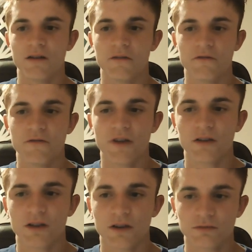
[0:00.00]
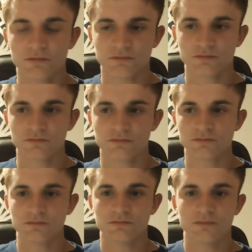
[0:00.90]
failure
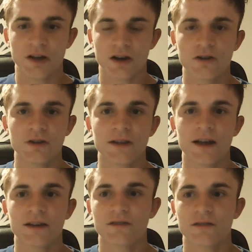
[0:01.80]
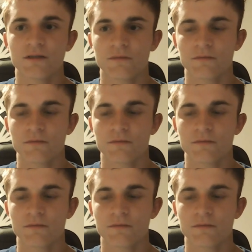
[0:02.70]
that could last,